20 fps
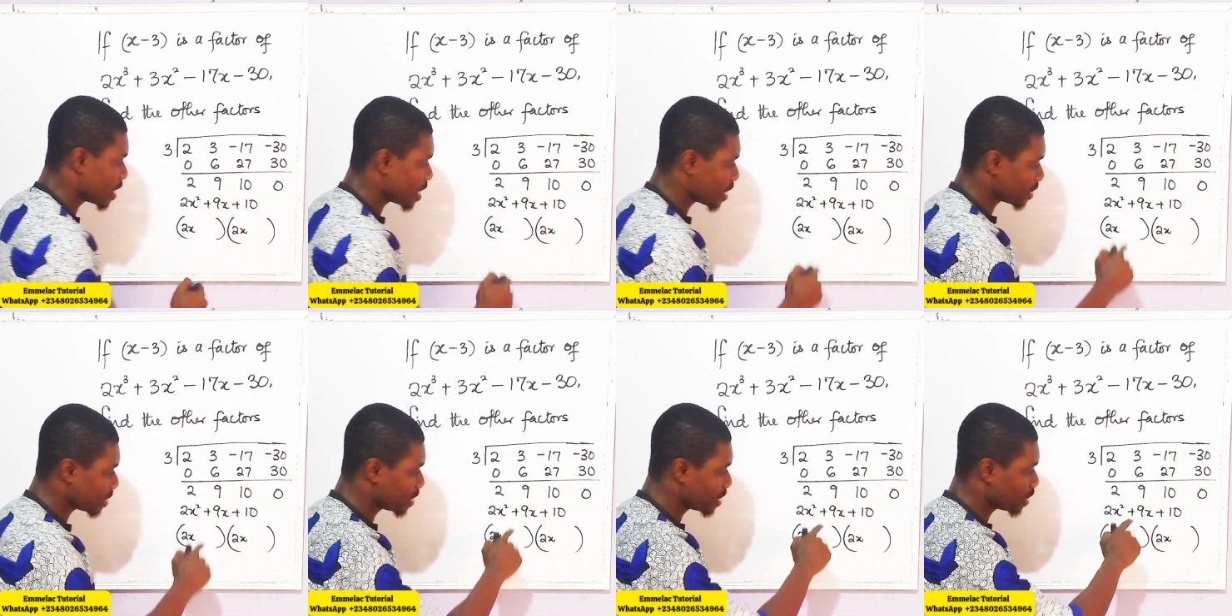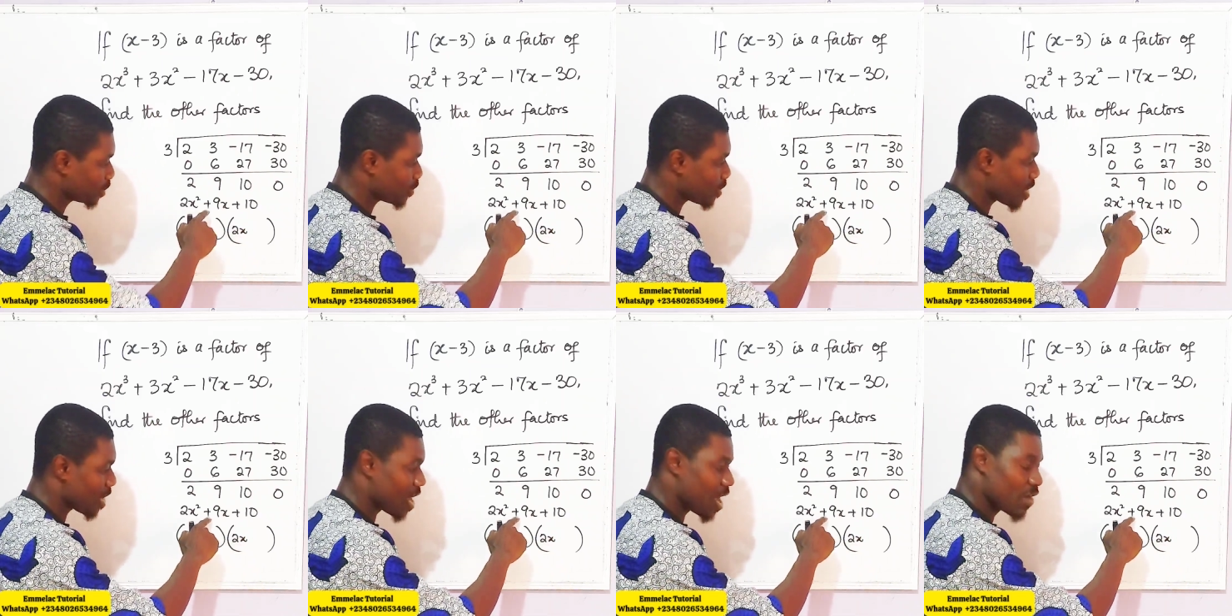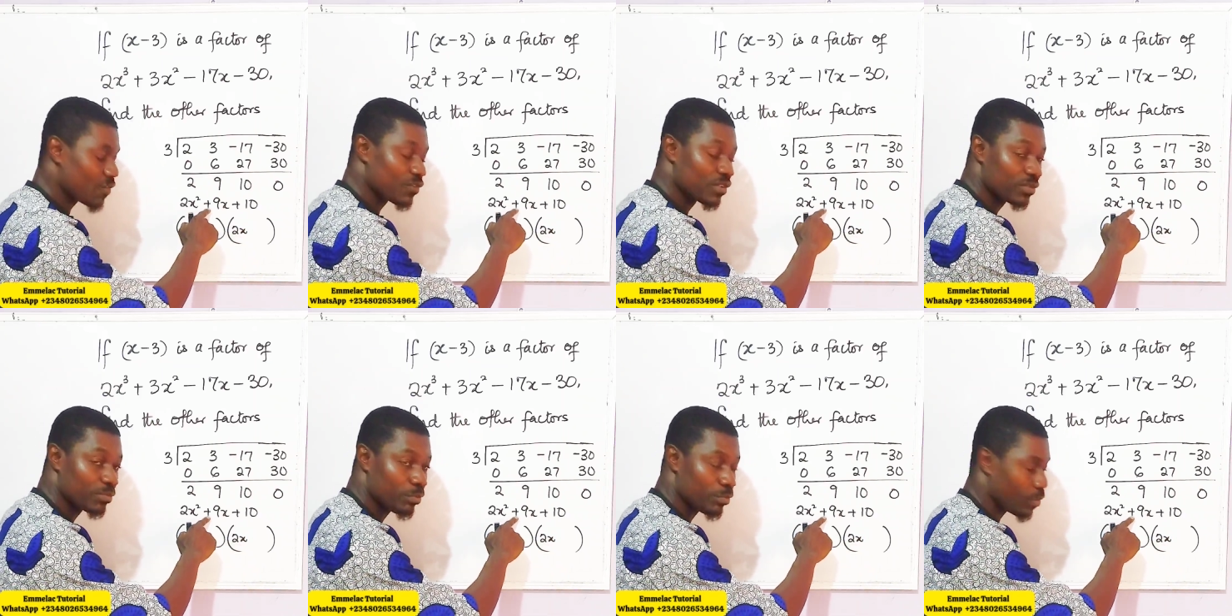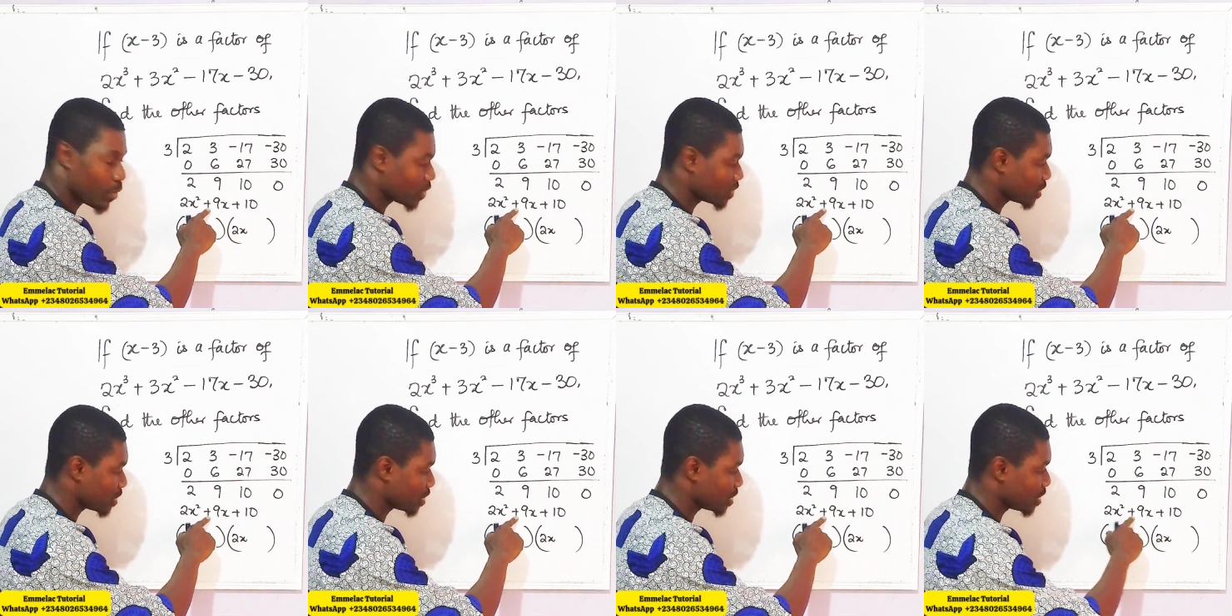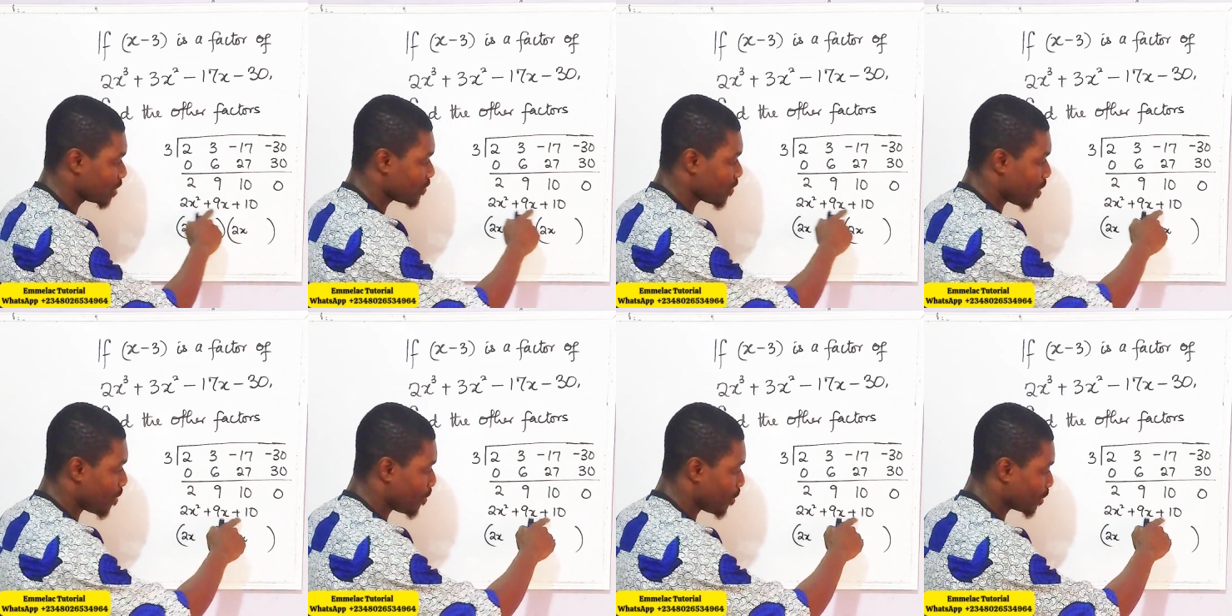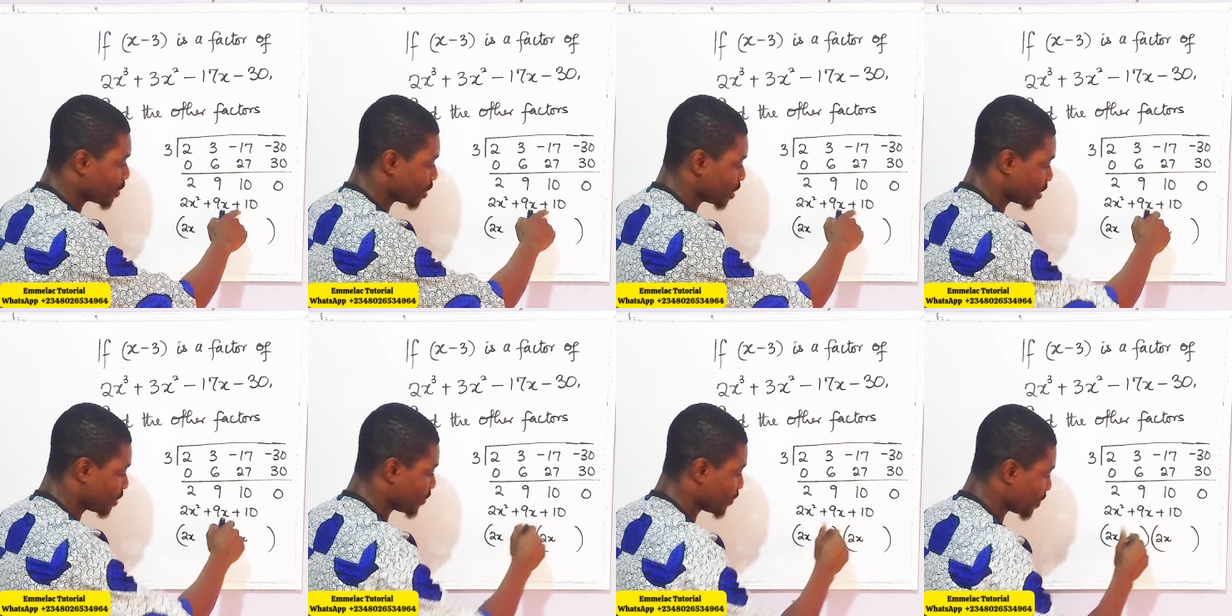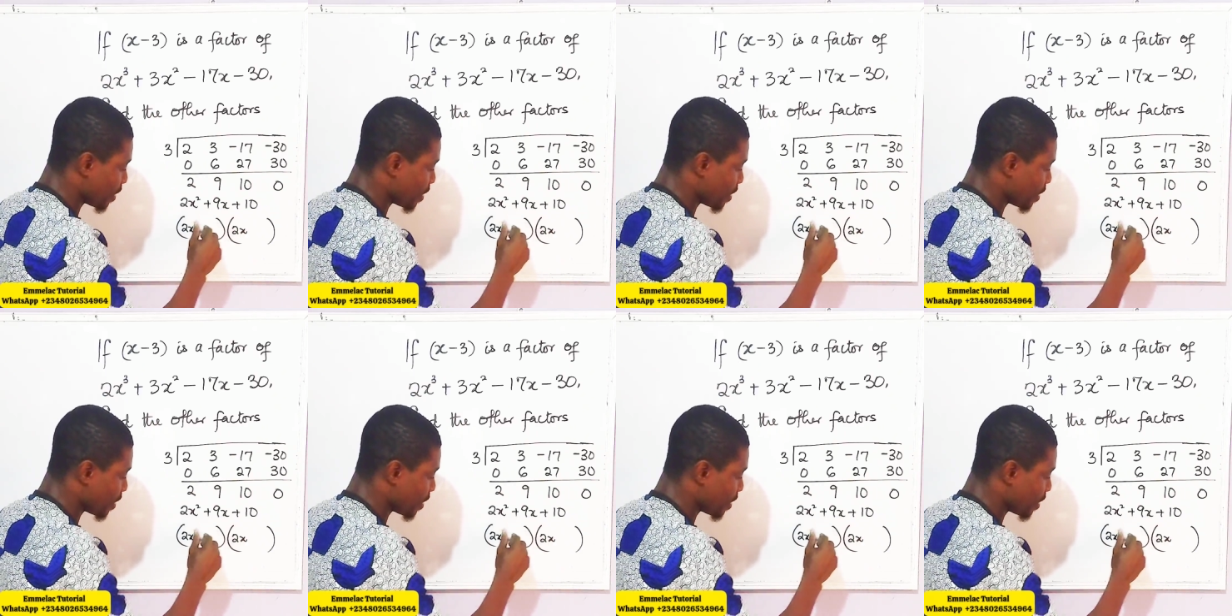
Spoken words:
Now since we are having positive and positive